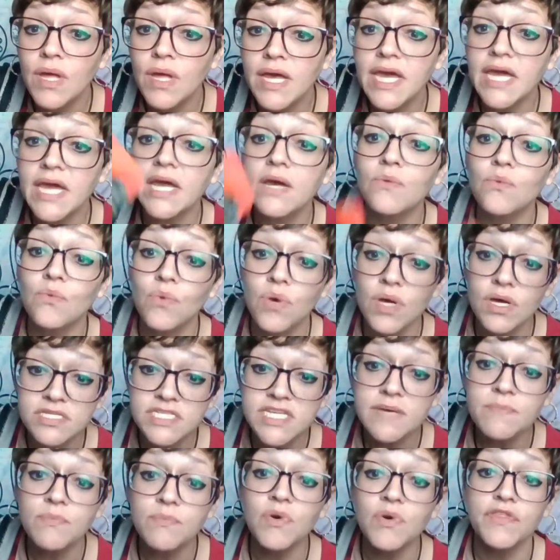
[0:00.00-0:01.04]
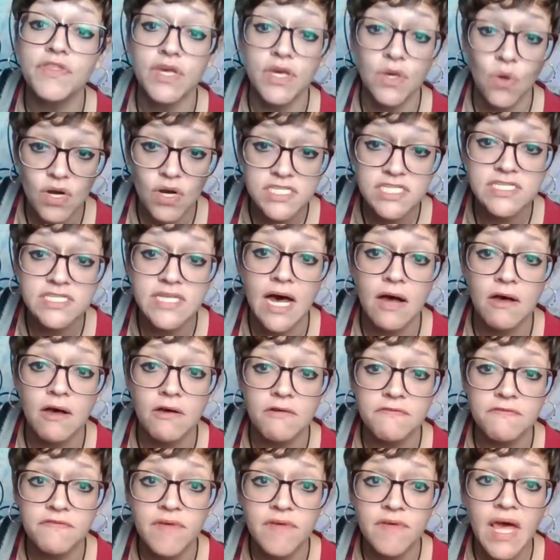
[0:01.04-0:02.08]
getting real deep with
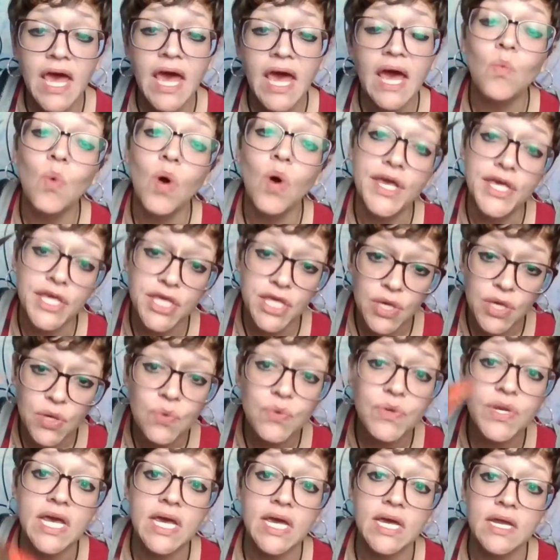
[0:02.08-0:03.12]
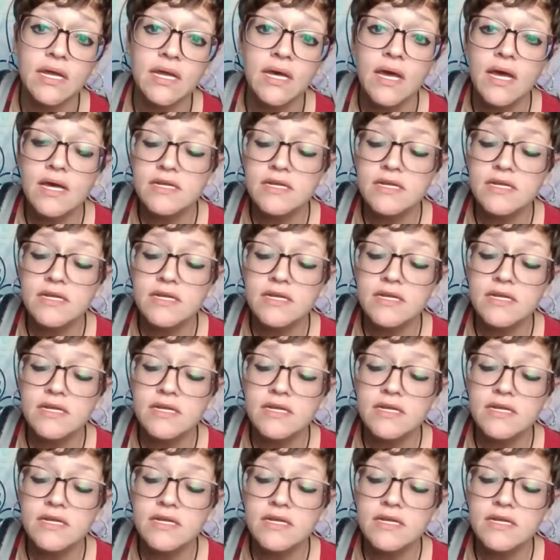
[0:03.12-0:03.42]
yourself and what you need